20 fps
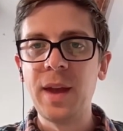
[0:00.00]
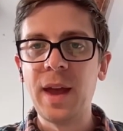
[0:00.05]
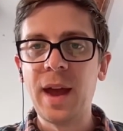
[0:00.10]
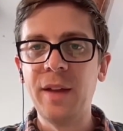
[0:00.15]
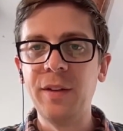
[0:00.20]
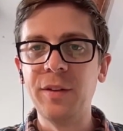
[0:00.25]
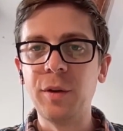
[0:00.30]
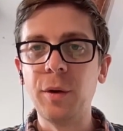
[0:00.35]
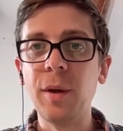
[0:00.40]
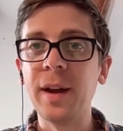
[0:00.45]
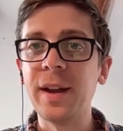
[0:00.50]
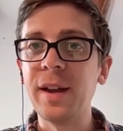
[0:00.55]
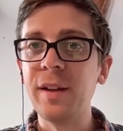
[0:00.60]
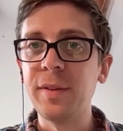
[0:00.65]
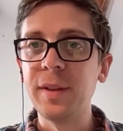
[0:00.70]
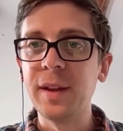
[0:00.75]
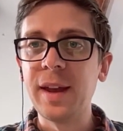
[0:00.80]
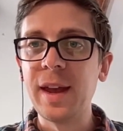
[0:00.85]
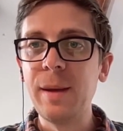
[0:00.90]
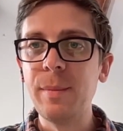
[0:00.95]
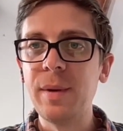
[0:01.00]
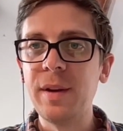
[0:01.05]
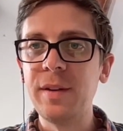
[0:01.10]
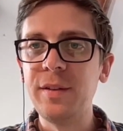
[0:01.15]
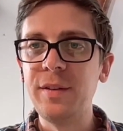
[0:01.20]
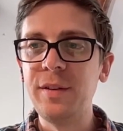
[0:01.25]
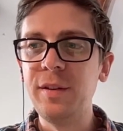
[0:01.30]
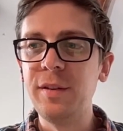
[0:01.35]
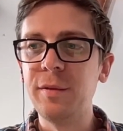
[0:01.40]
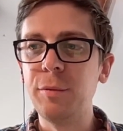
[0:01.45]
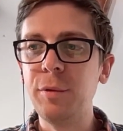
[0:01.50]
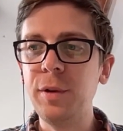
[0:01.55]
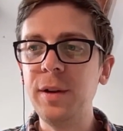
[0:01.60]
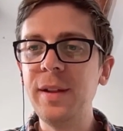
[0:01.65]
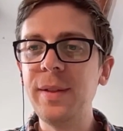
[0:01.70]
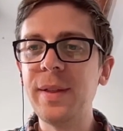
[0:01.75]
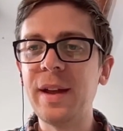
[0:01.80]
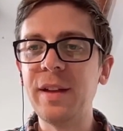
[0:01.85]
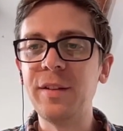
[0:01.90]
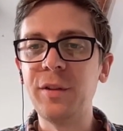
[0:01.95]
And so I guess the key message is
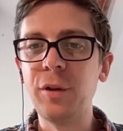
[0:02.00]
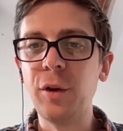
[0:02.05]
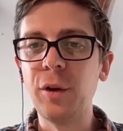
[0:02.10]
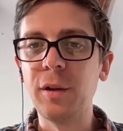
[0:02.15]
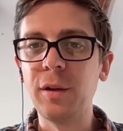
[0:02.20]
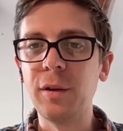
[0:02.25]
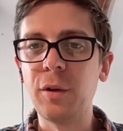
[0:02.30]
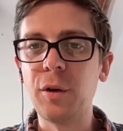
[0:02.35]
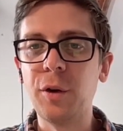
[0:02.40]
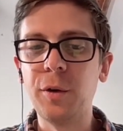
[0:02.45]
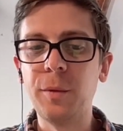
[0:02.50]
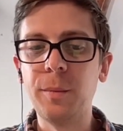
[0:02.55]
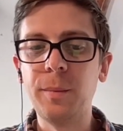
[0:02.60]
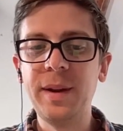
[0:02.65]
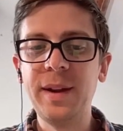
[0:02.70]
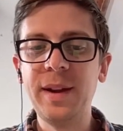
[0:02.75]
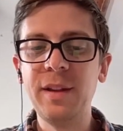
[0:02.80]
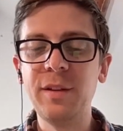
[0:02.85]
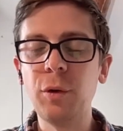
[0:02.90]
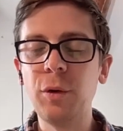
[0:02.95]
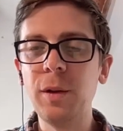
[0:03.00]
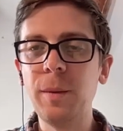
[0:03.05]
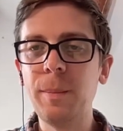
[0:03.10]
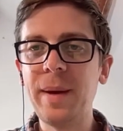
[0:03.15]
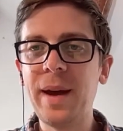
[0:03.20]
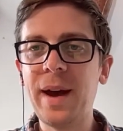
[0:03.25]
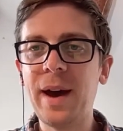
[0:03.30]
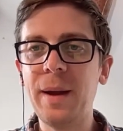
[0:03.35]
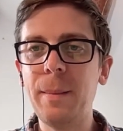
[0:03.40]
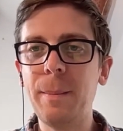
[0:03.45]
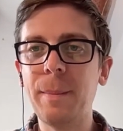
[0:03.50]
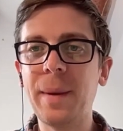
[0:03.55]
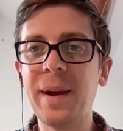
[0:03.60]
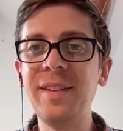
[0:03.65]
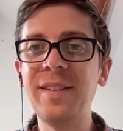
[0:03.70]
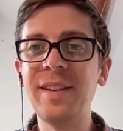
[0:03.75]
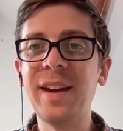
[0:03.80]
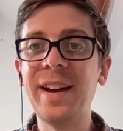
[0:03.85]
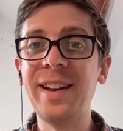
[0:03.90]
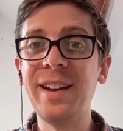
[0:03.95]
really that circular economy. It's all about
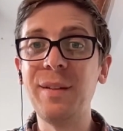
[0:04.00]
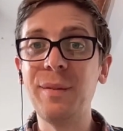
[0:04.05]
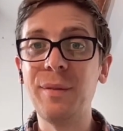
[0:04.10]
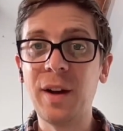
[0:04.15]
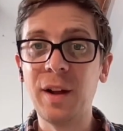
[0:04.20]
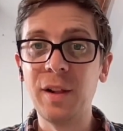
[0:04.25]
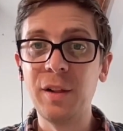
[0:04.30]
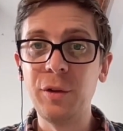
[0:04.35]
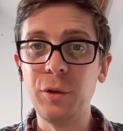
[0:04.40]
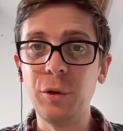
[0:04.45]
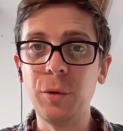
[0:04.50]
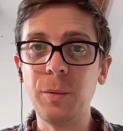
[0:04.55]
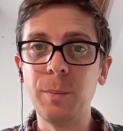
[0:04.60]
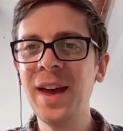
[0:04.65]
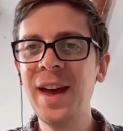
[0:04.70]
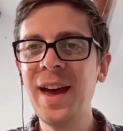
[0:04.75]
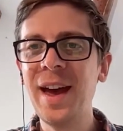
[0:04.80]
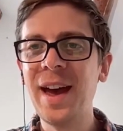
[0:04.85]
maintaining value.